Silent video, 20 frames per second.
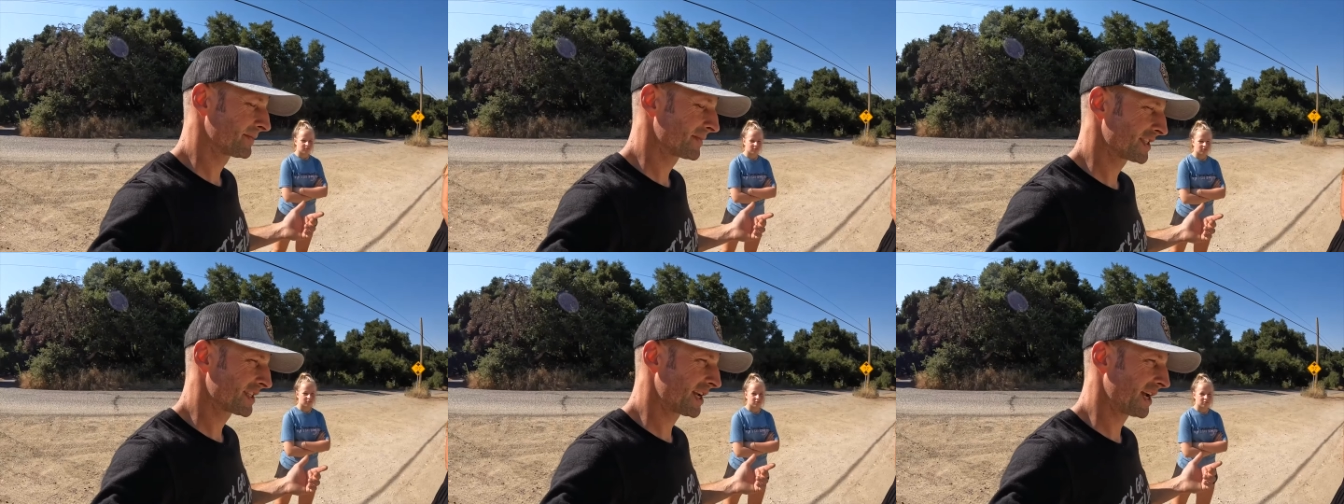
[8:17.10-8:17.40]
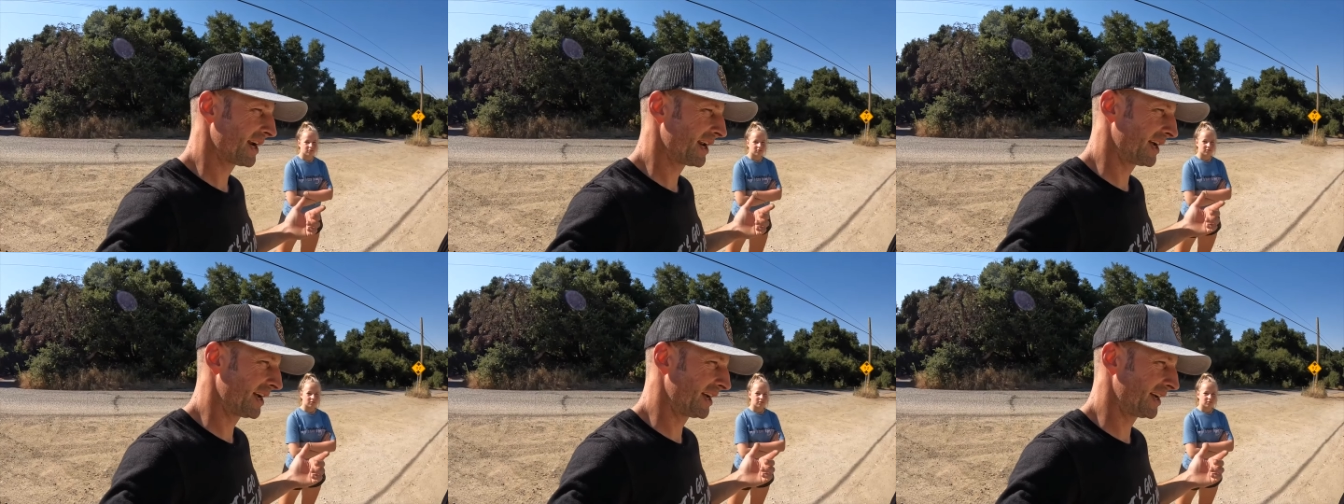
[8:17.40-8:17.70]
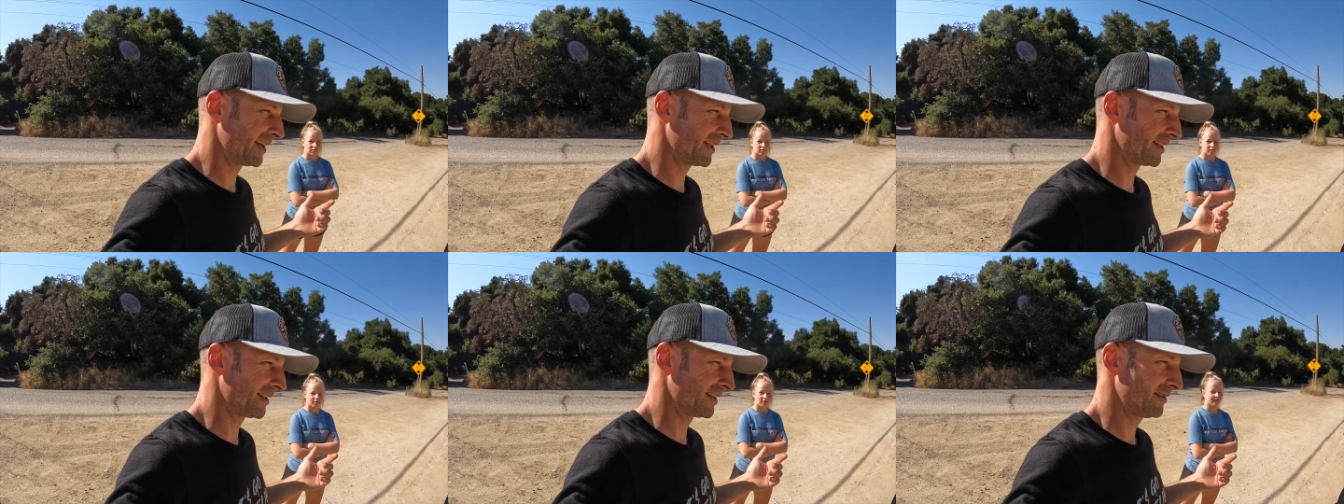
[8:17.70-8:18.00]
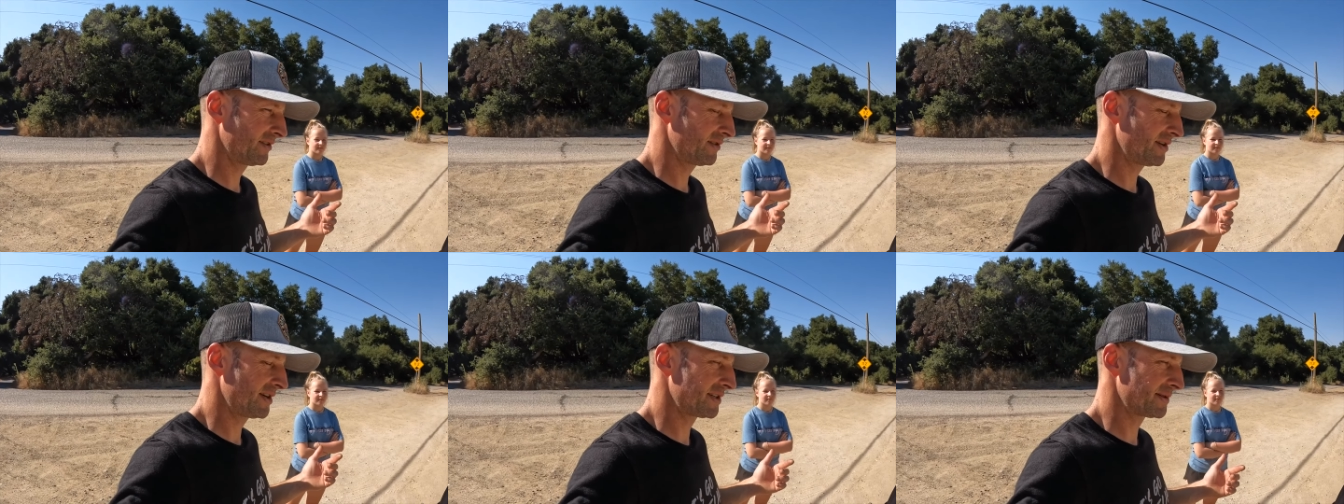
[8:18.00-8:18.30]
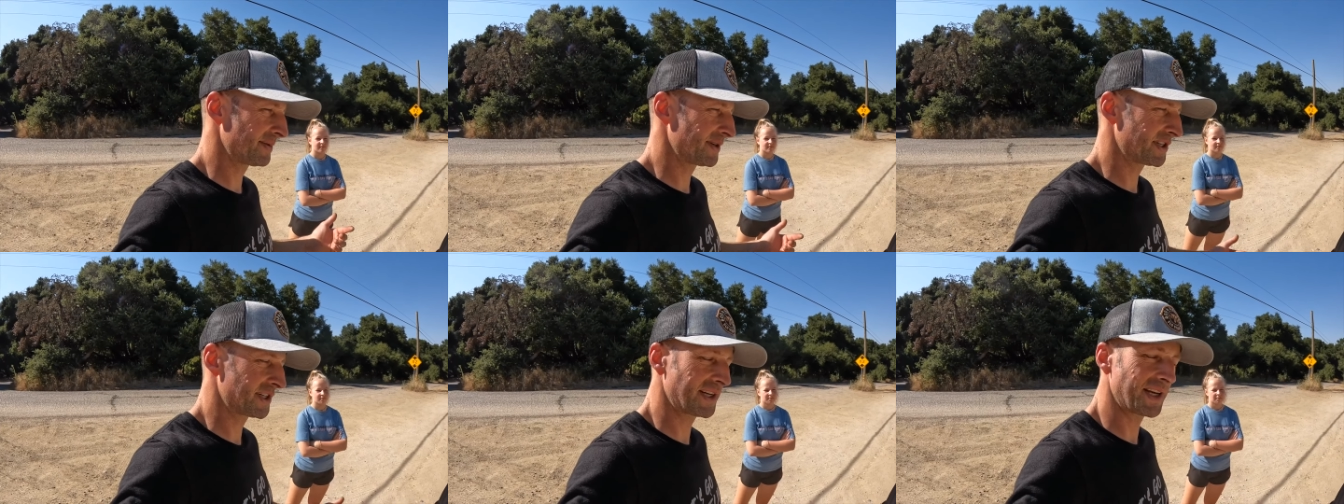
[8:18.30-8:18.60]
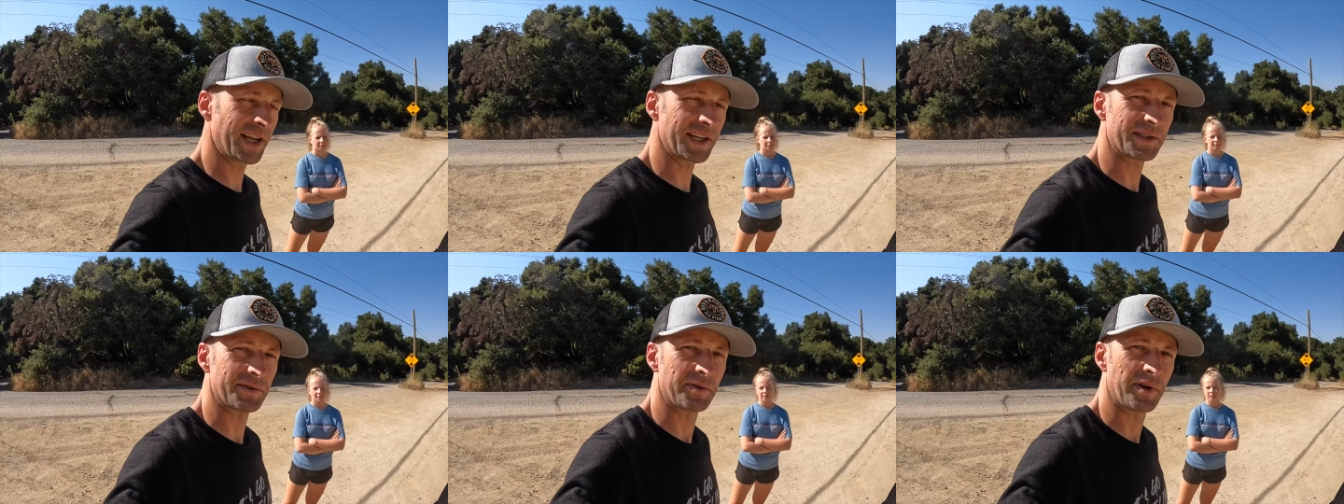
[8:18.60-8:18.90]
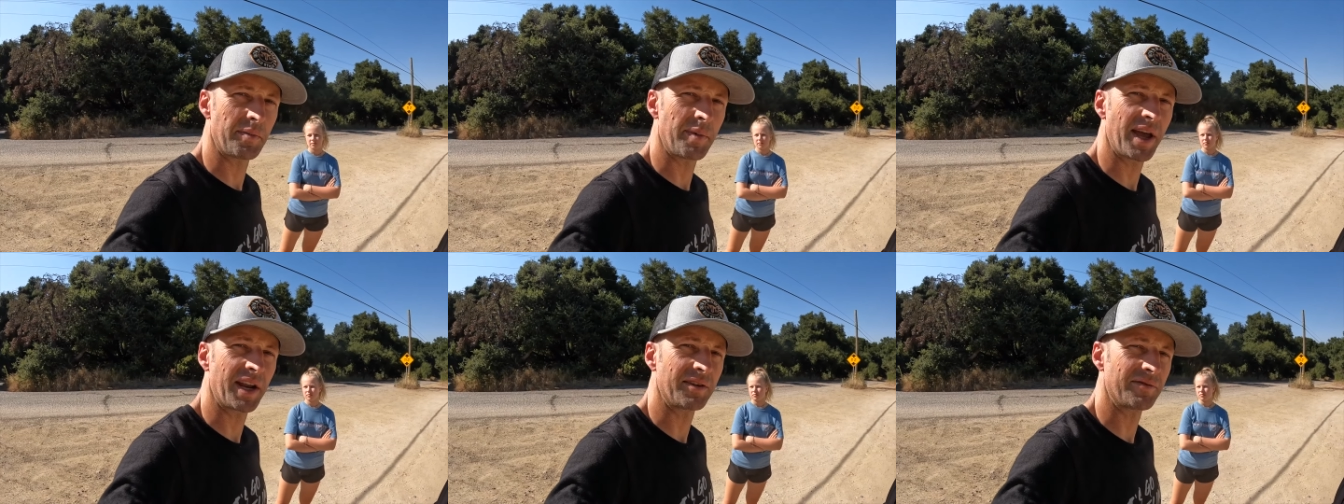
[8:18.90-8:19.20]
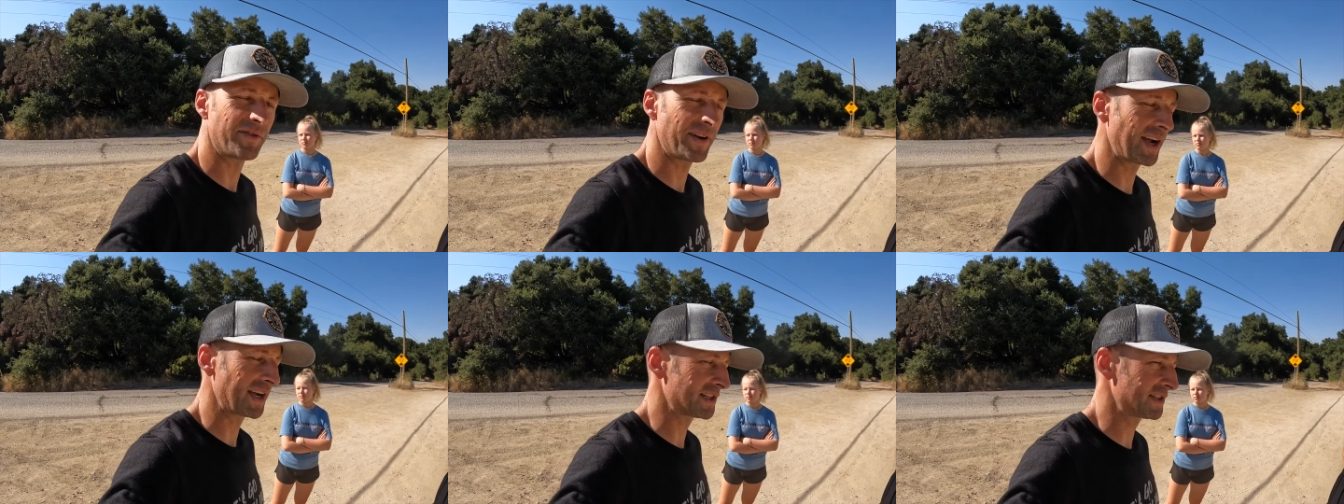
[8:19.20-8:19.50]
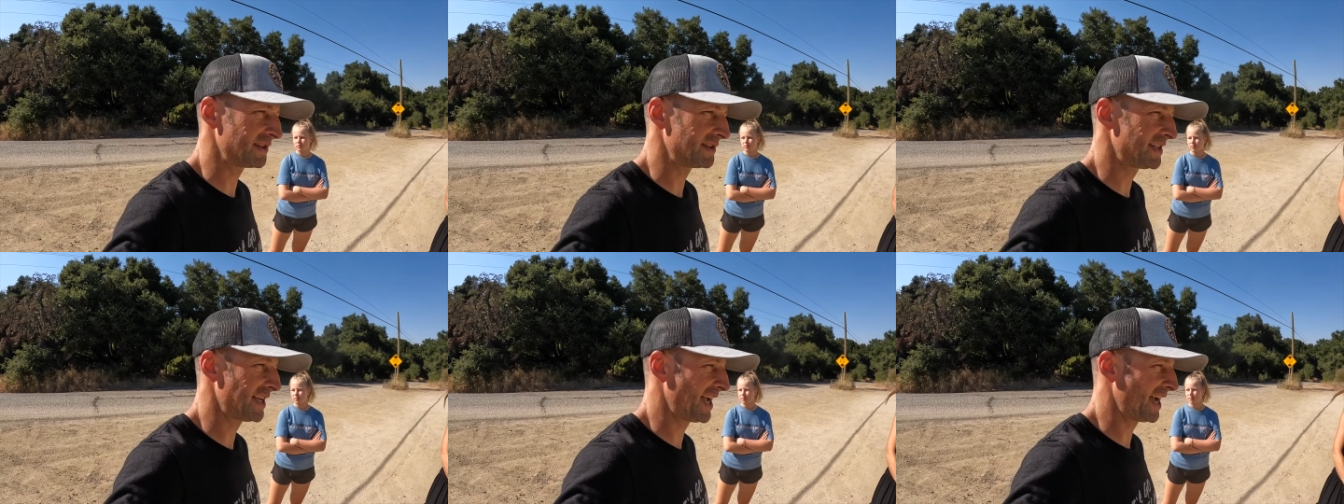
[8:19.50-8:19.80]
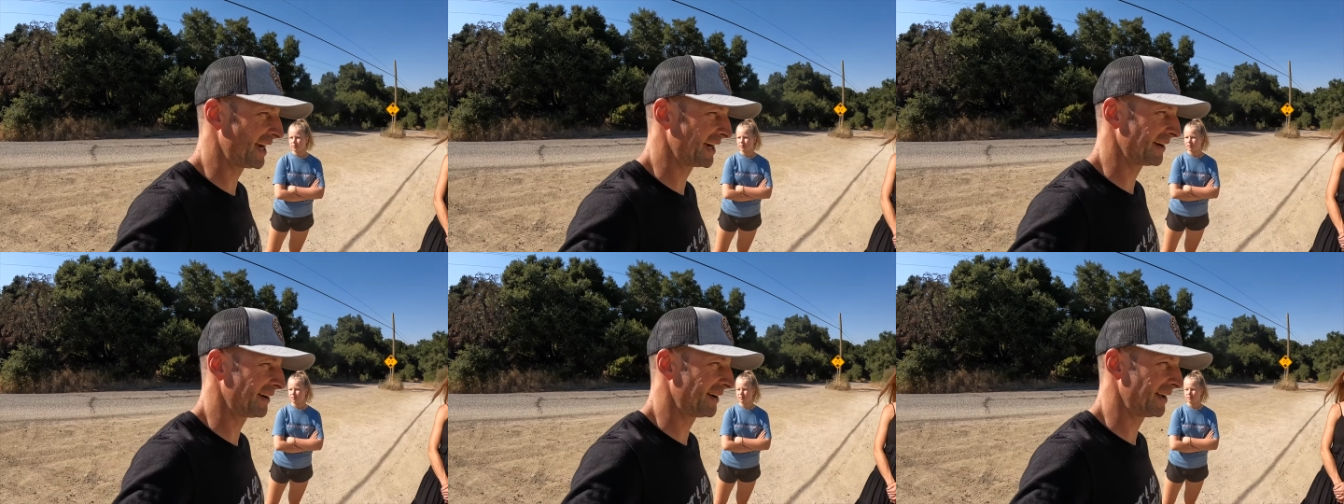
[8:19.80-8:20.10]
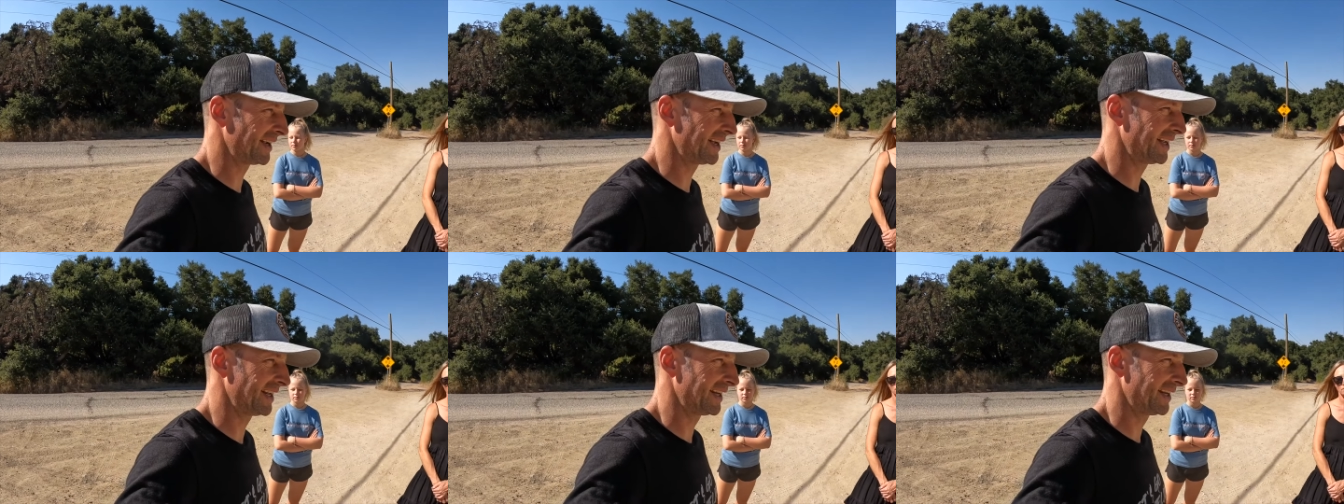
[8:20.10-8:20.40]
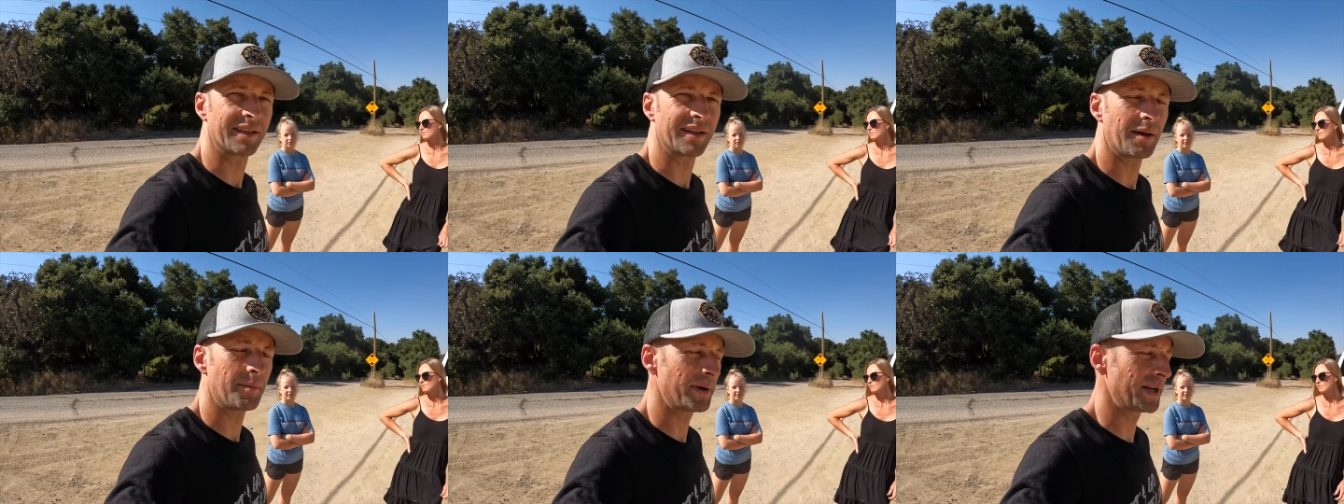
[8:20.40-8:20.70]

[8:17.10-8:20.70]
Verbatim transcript: It's got a transmission has a remanufactured tag on it. I'm